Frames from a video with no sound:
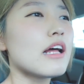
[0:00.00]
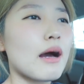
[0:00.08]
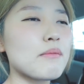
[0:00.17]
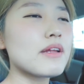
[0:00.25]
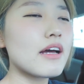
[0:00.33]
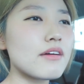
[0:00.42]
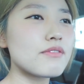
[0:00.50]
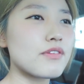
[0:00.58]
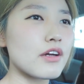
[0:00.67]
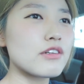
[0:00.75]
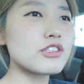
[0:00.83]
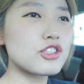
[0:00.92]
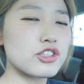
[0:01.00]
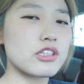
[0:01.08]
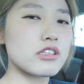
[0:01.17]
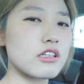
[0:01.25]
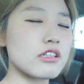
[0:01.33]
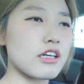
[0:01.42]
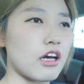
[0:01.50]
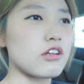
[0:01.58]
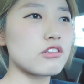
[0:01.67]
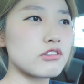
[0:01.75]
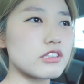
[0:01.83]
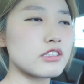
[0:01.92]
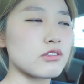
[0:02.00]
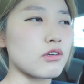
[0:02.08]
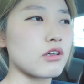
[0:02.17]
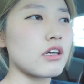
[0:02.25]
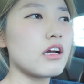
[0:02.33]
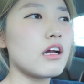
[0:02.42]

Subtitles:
I'm not very strict on calories or